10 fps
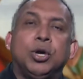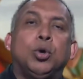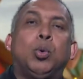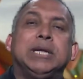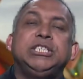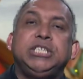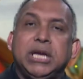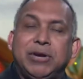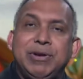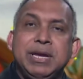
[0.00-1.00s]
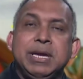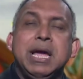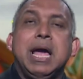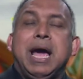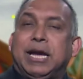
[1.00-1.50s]
who are jeering
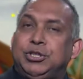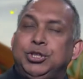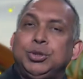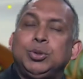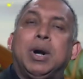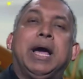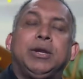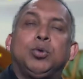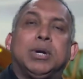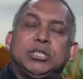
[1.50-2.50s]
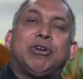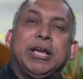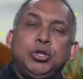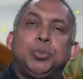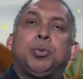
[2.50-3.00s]
at you and who are
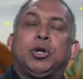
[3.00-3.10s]
trying to